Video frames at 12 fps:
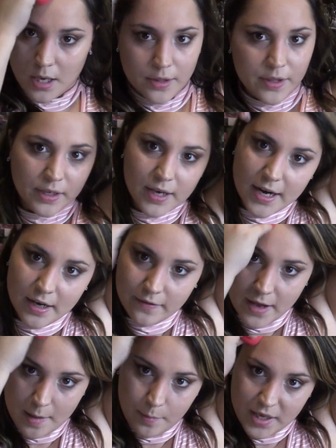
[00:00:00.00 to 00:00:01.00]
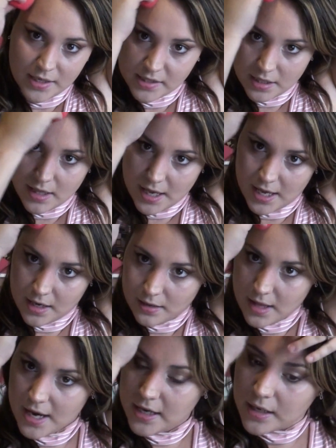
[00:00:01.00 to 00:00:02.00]
and then kind of up into the
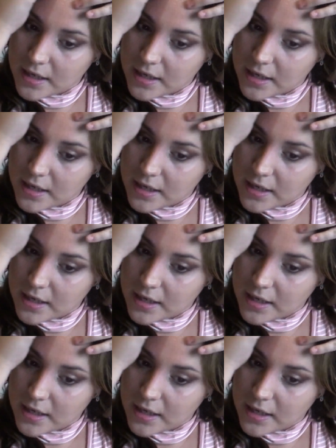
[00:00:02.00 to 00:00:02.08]
hairline